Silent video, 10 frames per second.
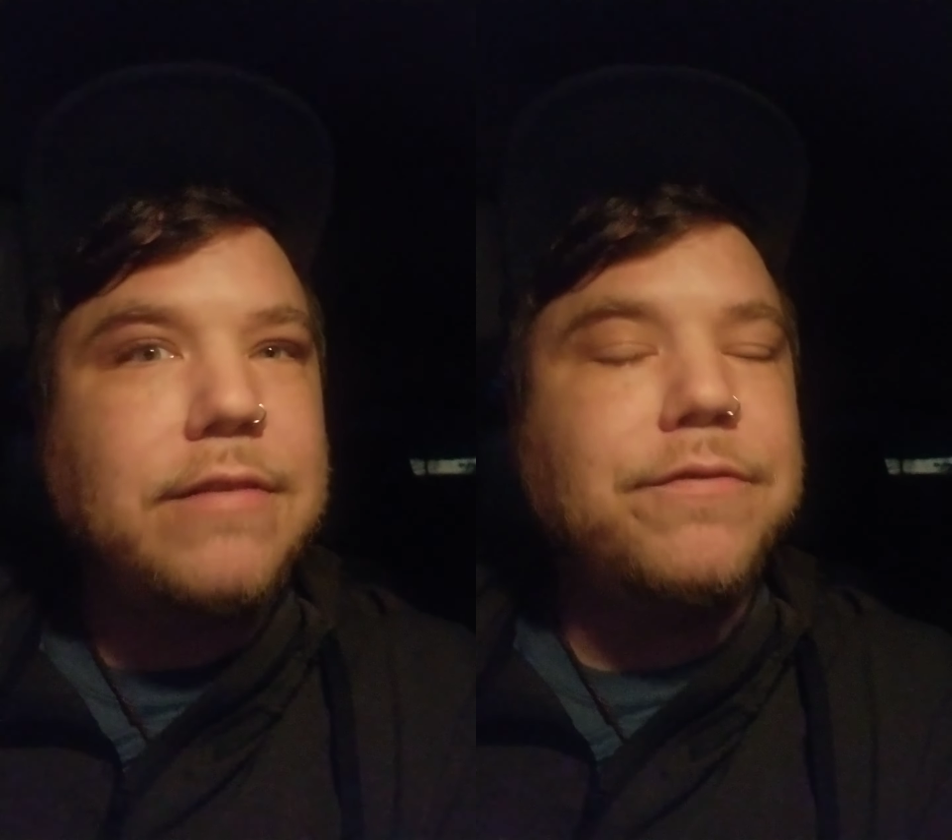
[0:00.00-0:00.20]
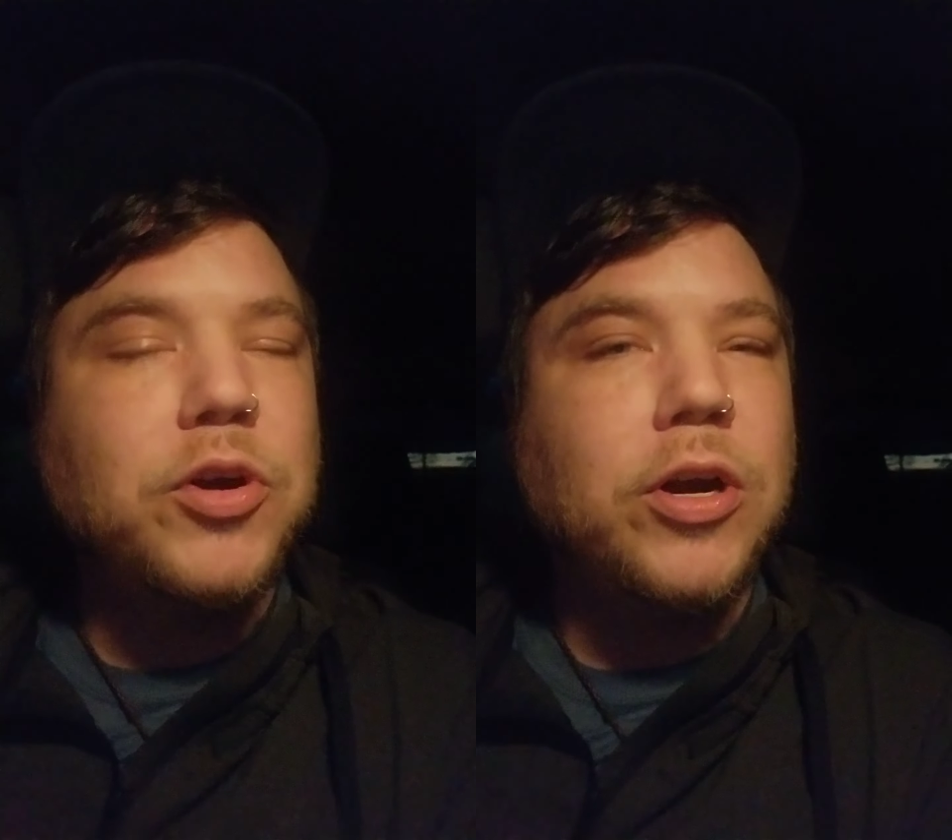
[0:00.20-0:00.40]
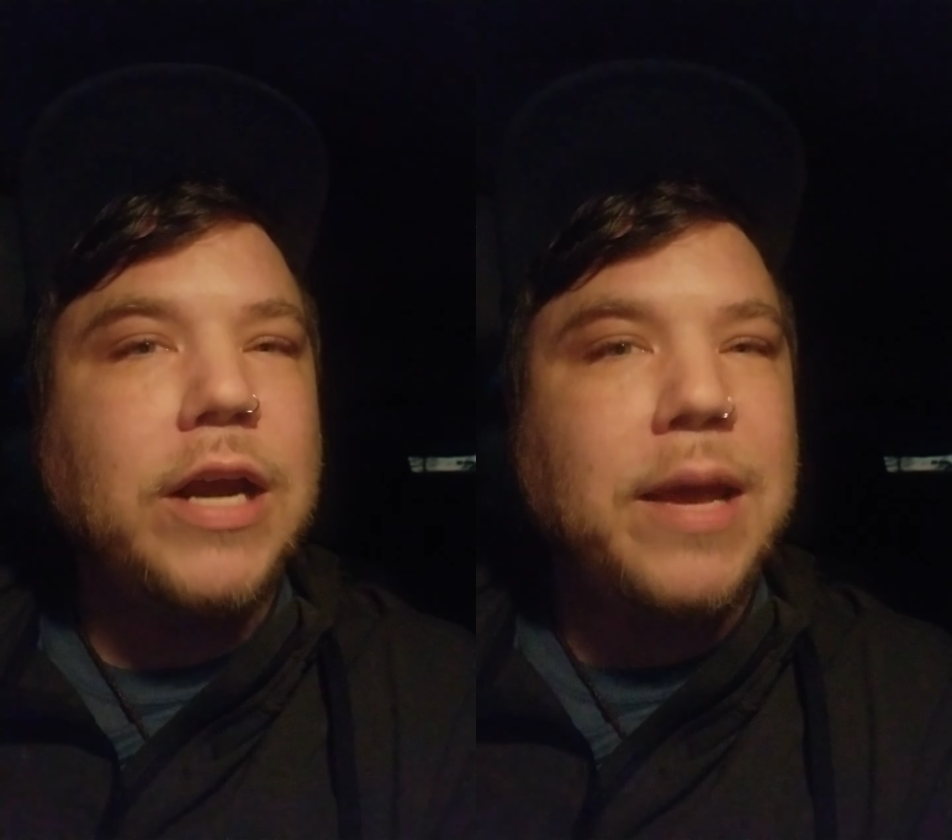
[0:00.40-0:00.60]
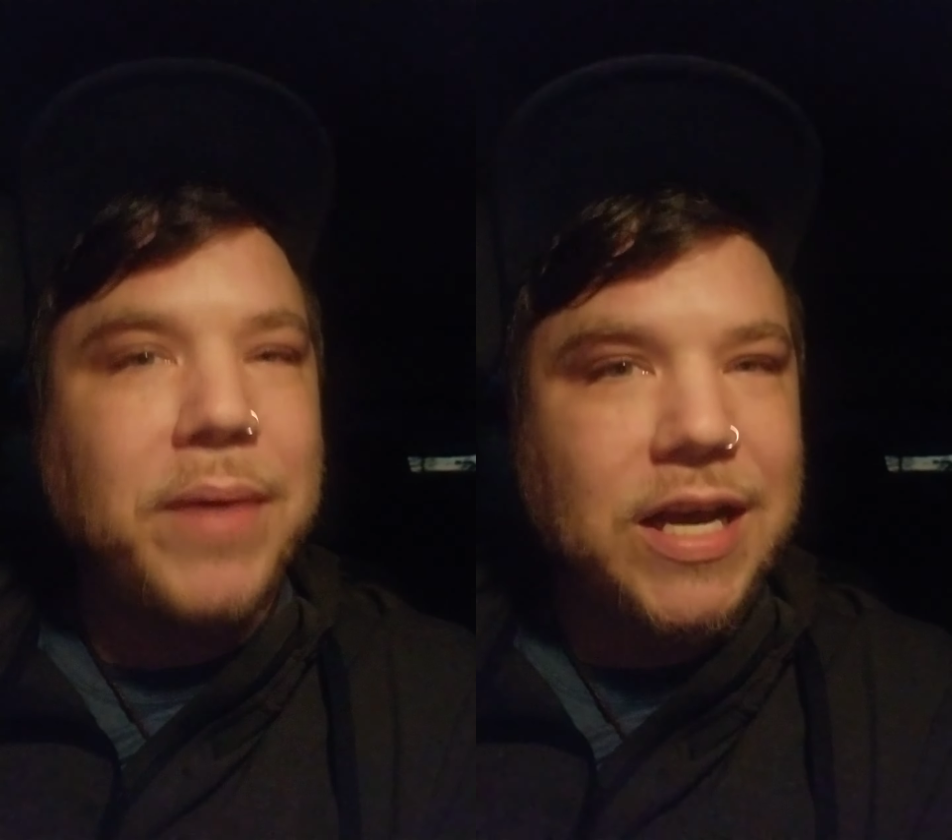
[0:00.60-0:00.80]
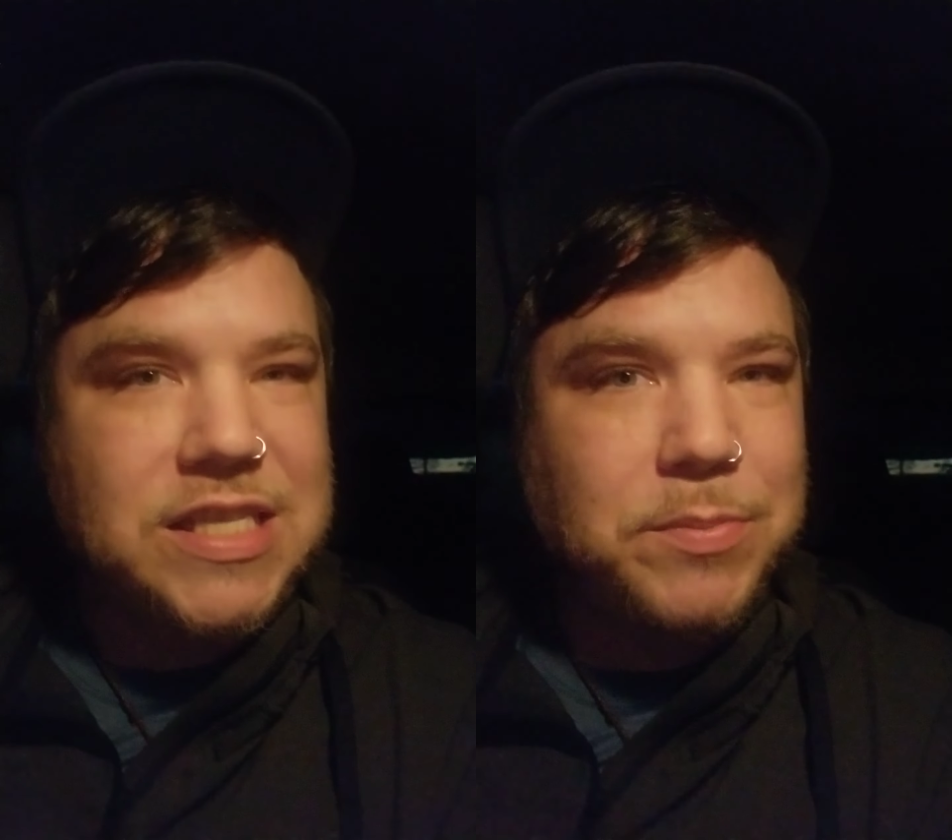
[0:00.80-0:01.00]
for a
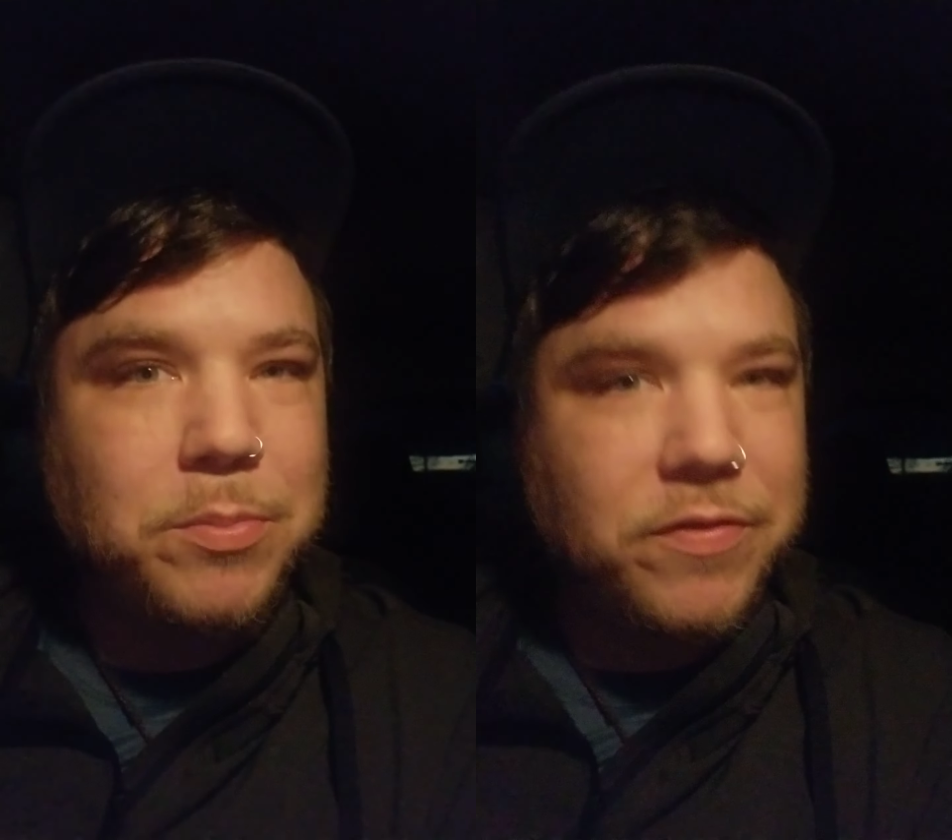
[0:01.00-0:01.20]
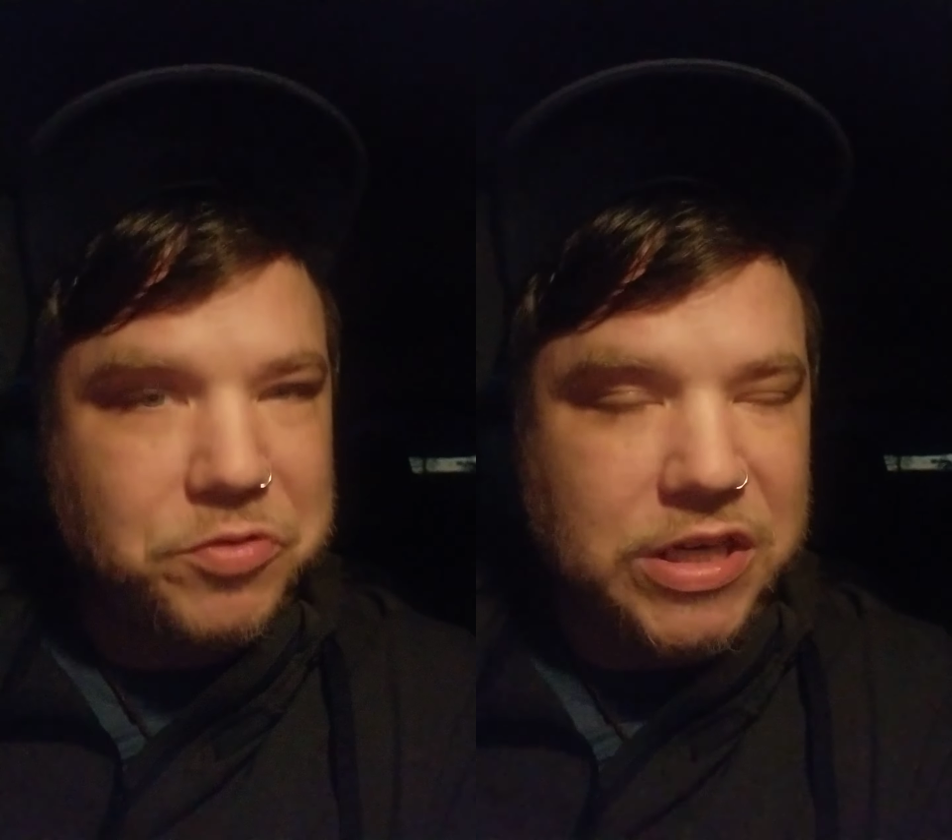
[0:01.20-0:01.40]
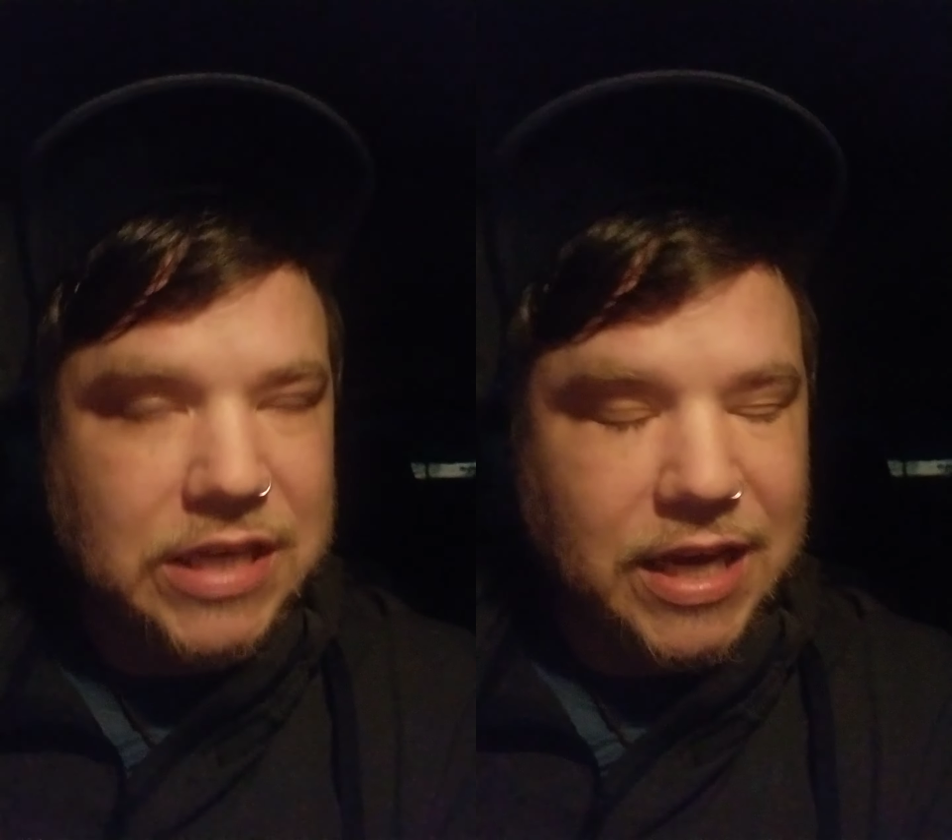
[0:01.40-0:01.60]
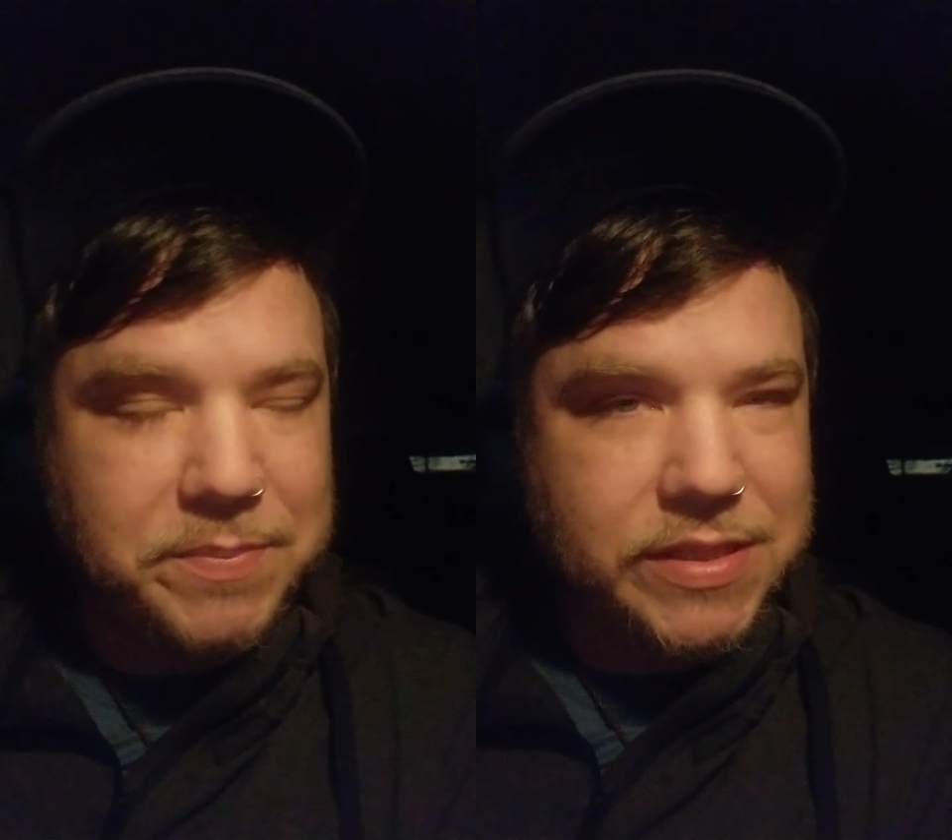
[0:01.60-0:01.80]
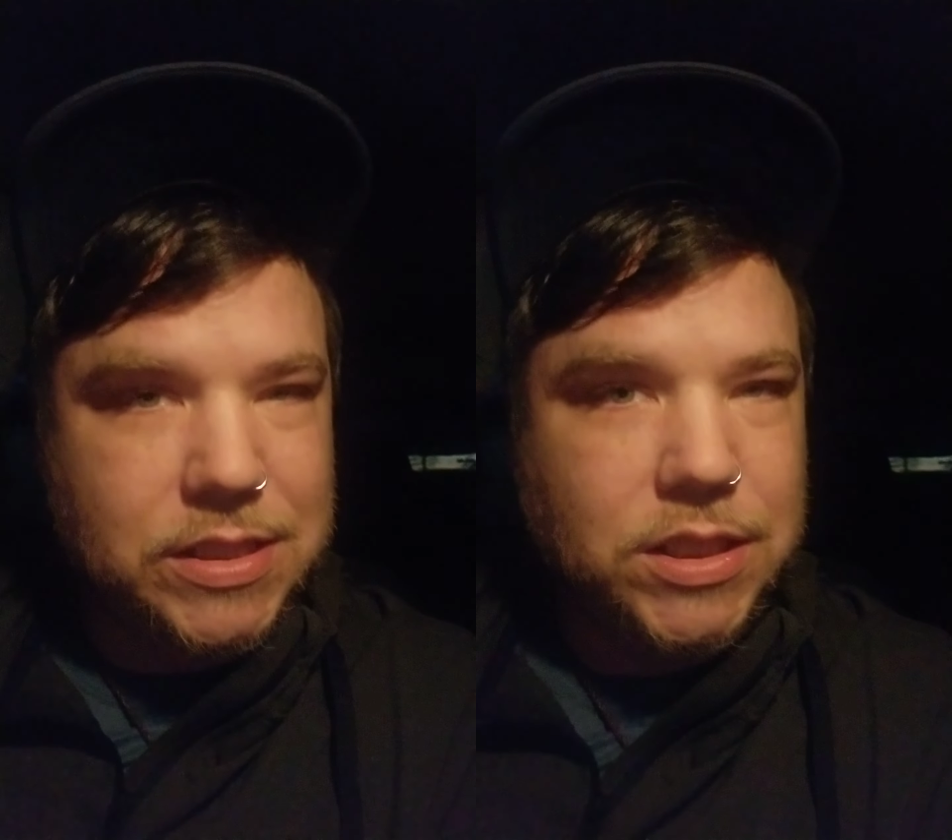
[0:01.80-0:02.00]
maximum of three
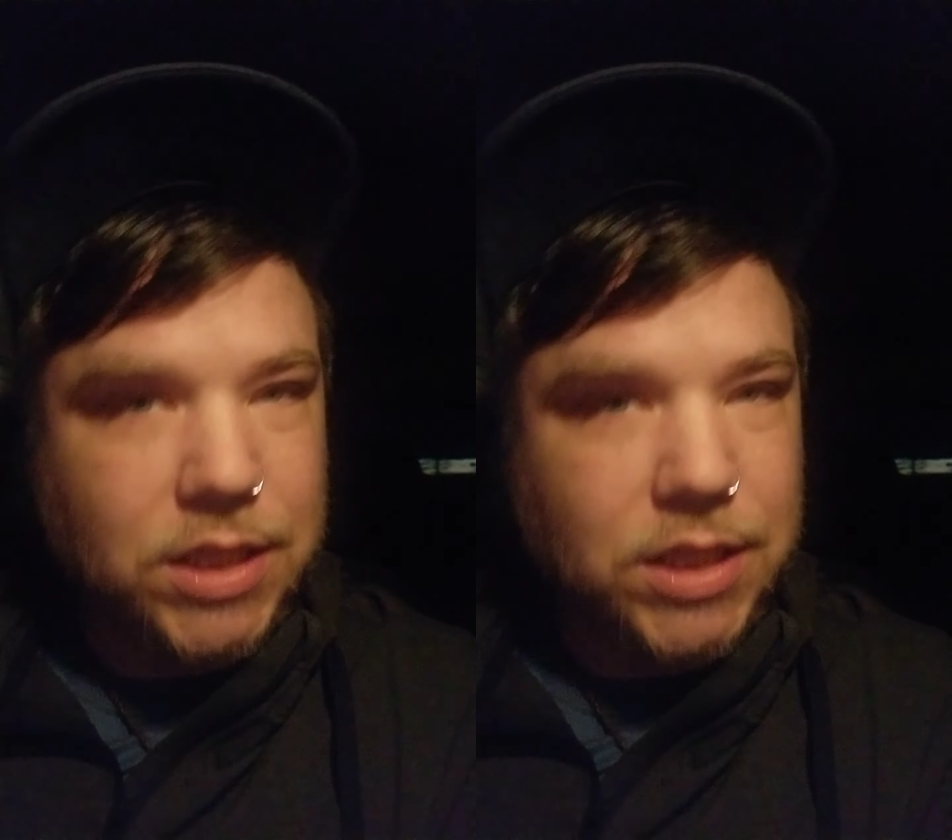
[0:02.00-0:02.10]
times.